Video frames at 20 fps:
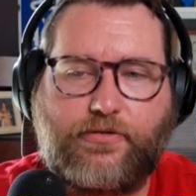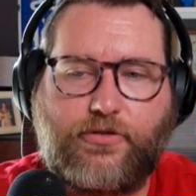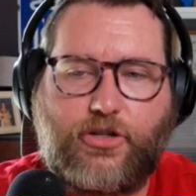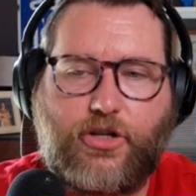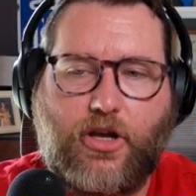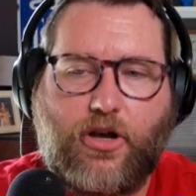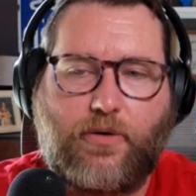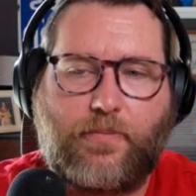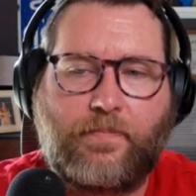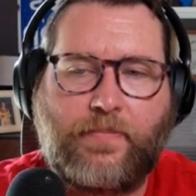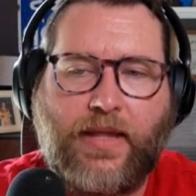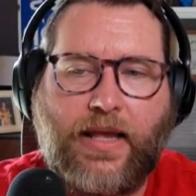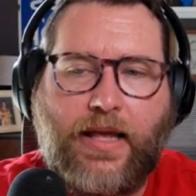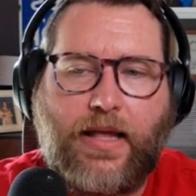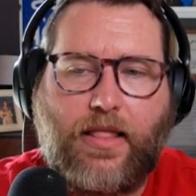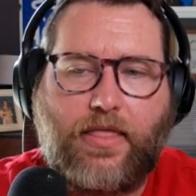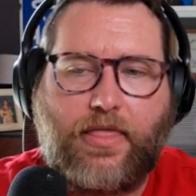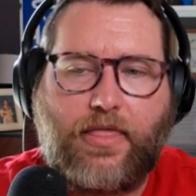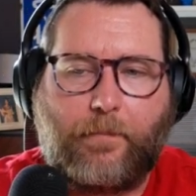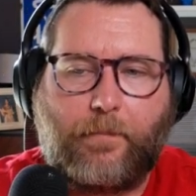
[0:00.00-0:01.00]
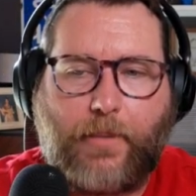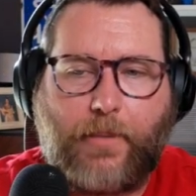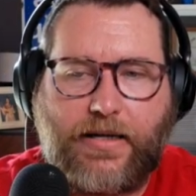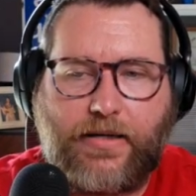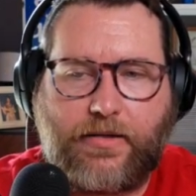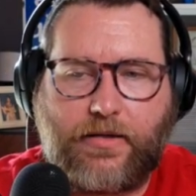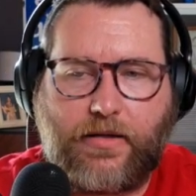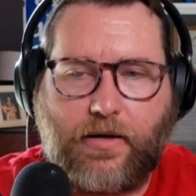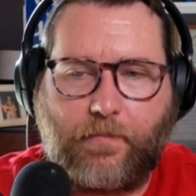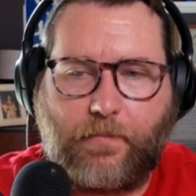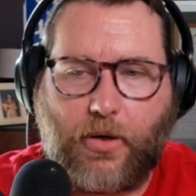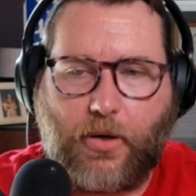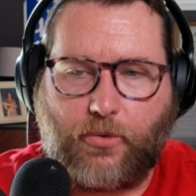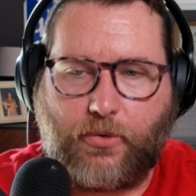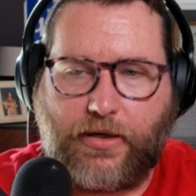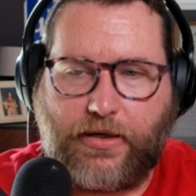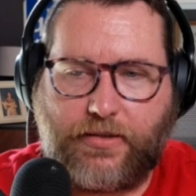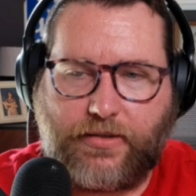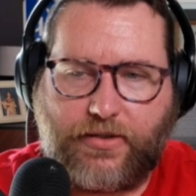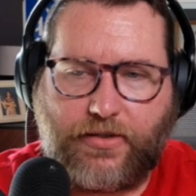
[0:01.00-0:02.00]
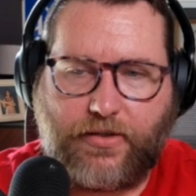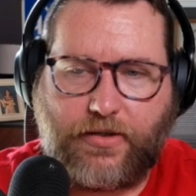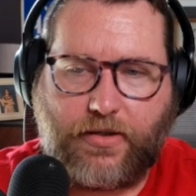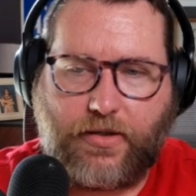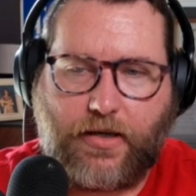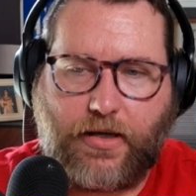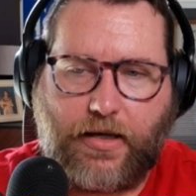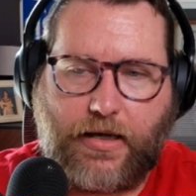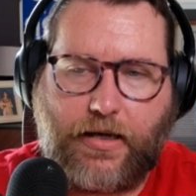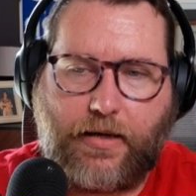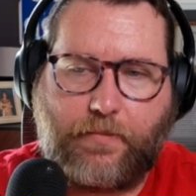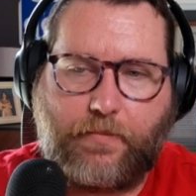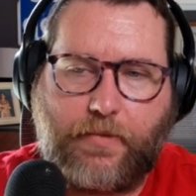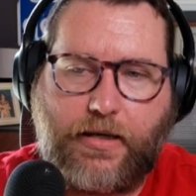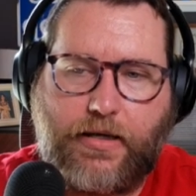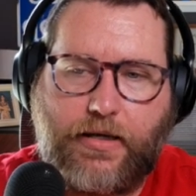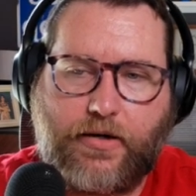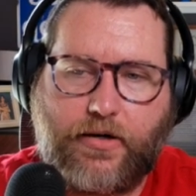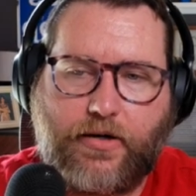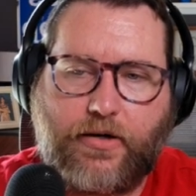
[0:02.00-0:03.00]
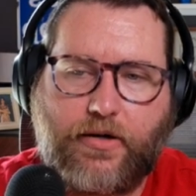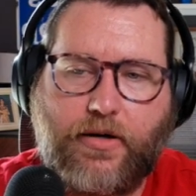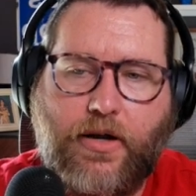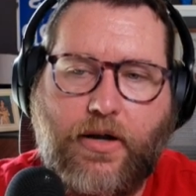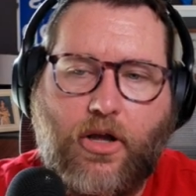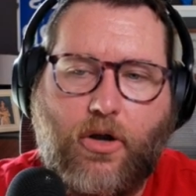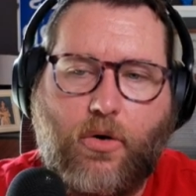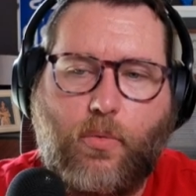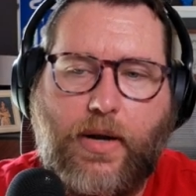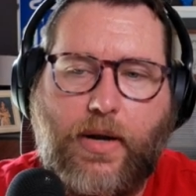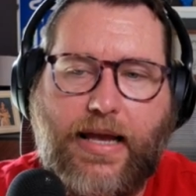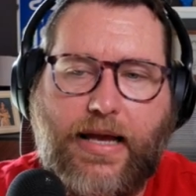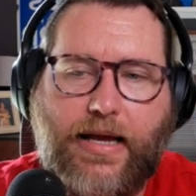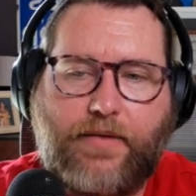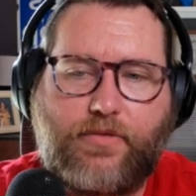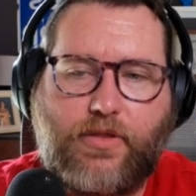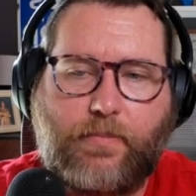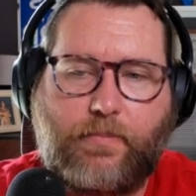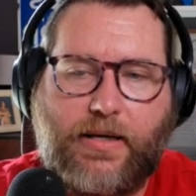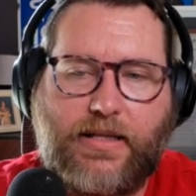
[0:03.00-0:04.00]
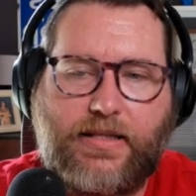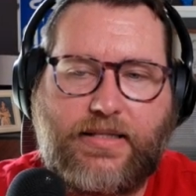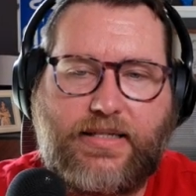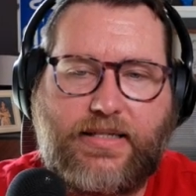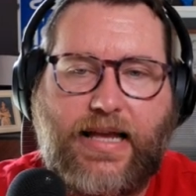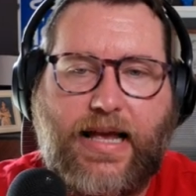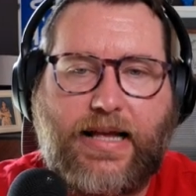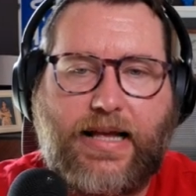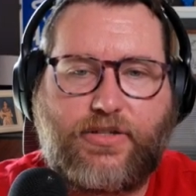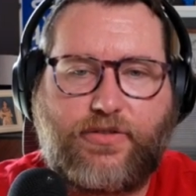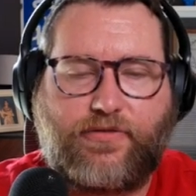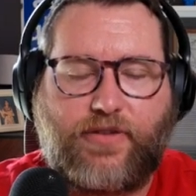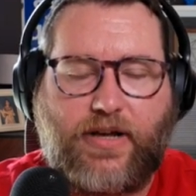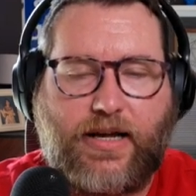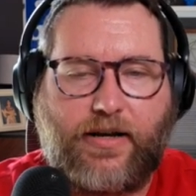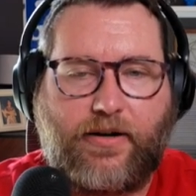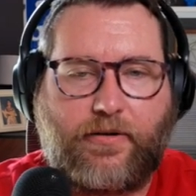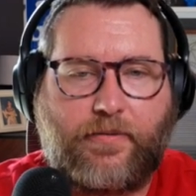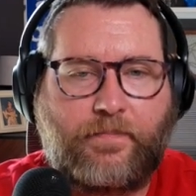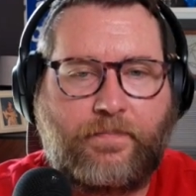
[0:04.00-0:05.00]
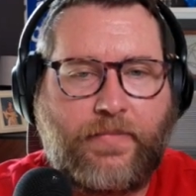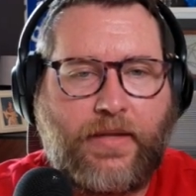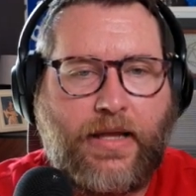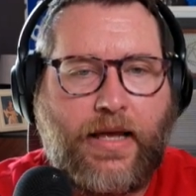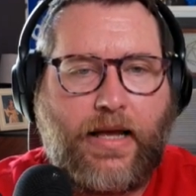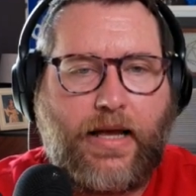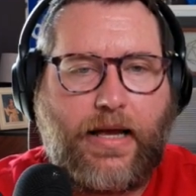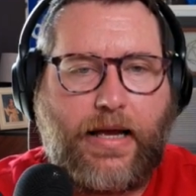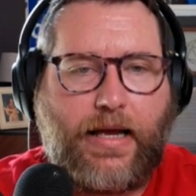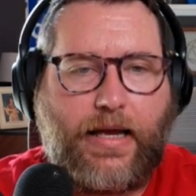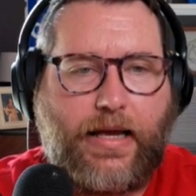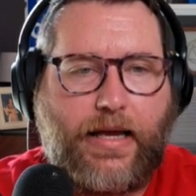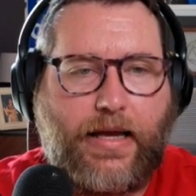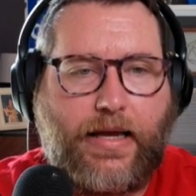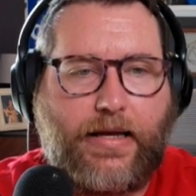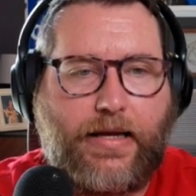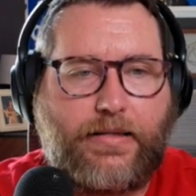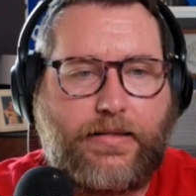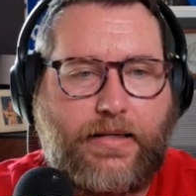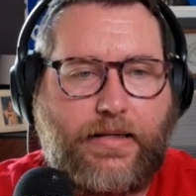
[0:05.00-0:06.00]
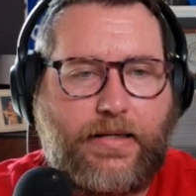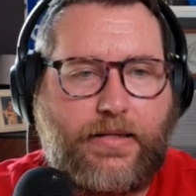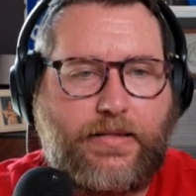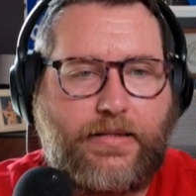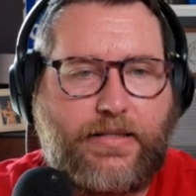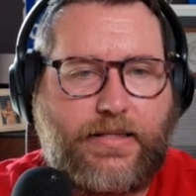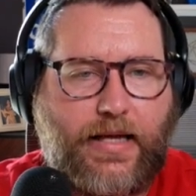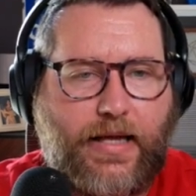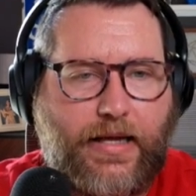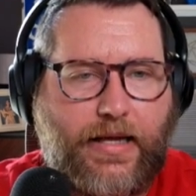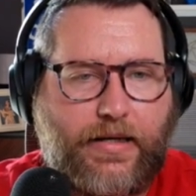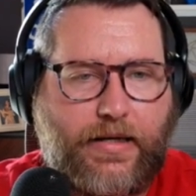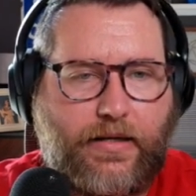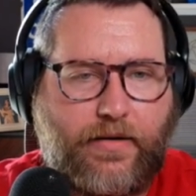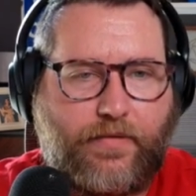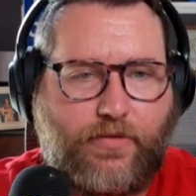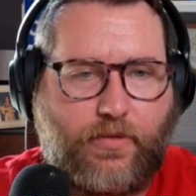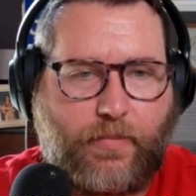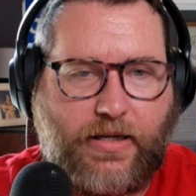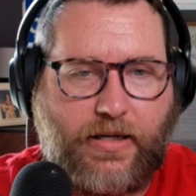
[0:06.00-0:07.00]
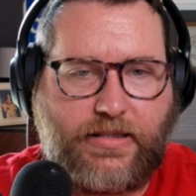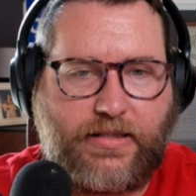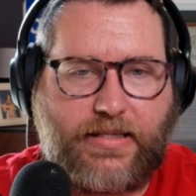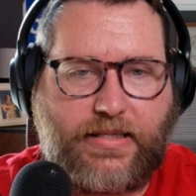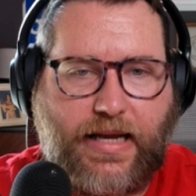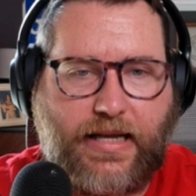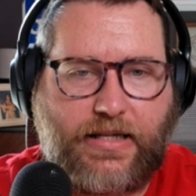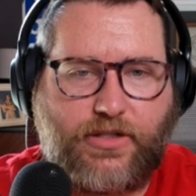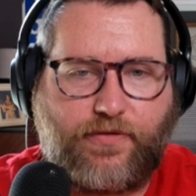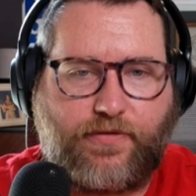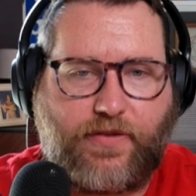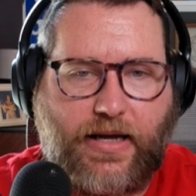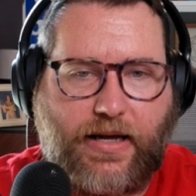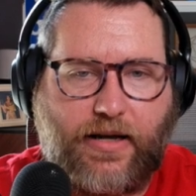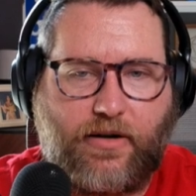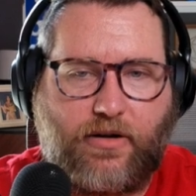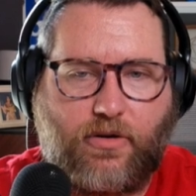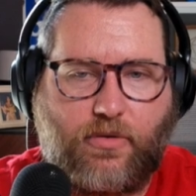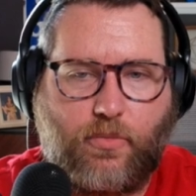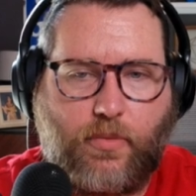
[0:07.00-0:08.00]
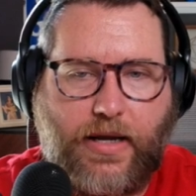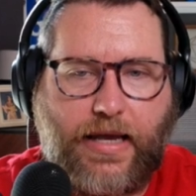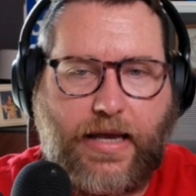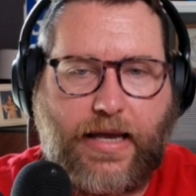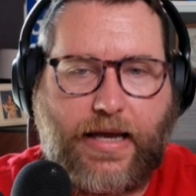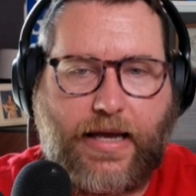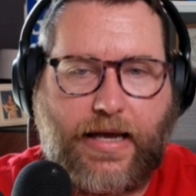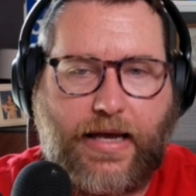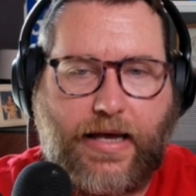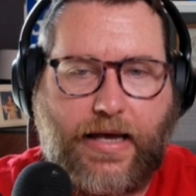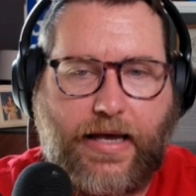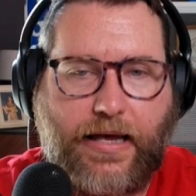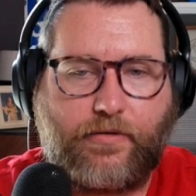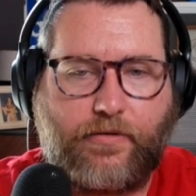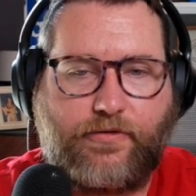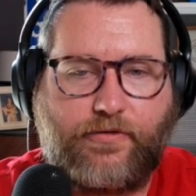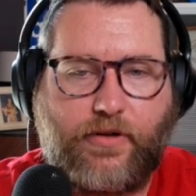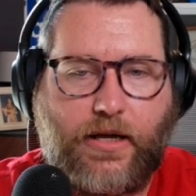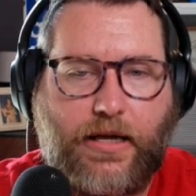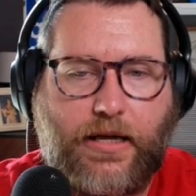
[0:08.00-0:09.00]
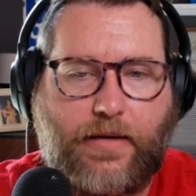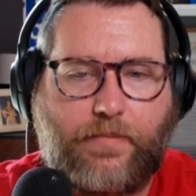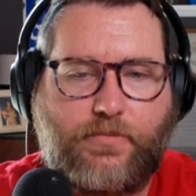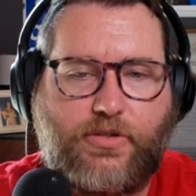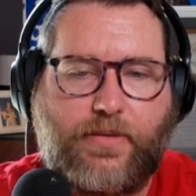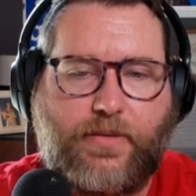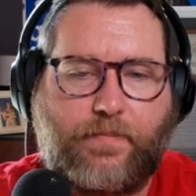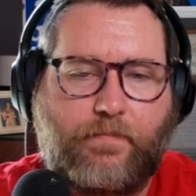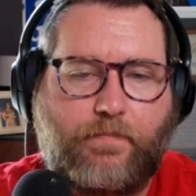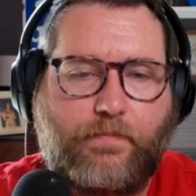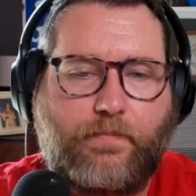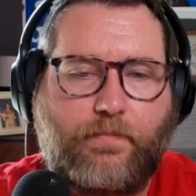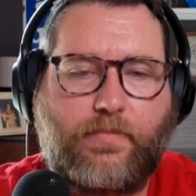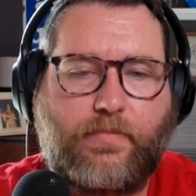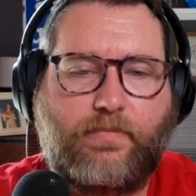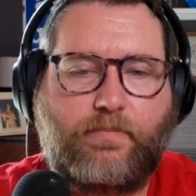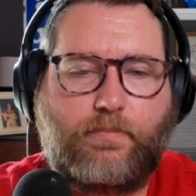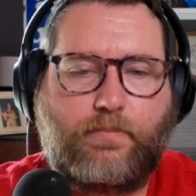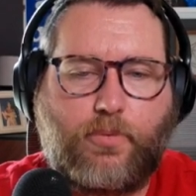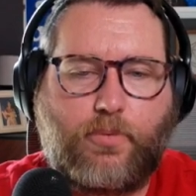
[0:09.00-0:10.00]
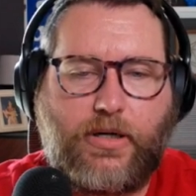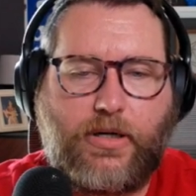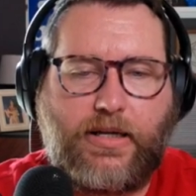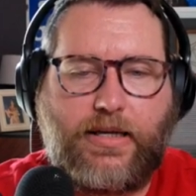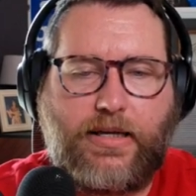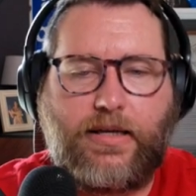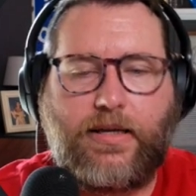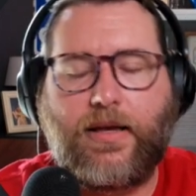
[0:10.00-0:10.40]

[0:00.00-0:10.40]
So the button component, here we have the button sass file, and inside of the button sass file we have some pretty